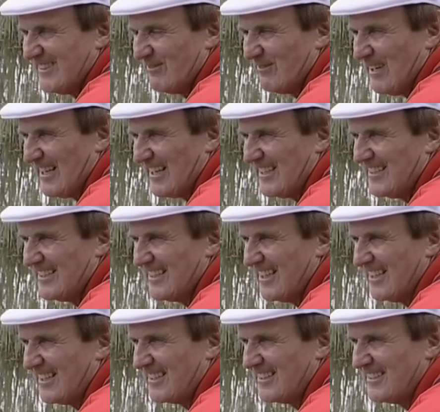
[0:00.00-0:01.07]
Back in
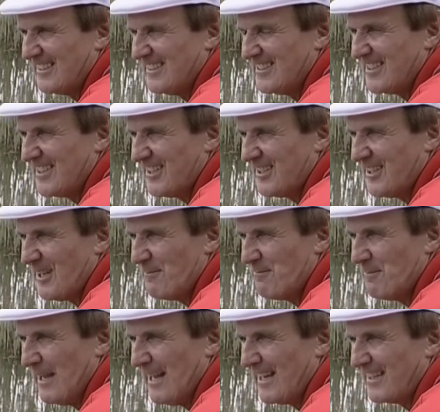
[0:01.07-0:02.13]
again. Is it going to come
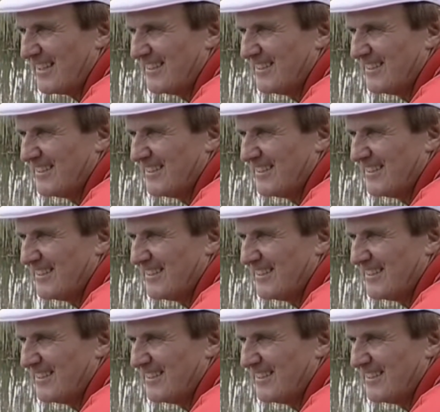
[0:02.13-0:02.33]
back?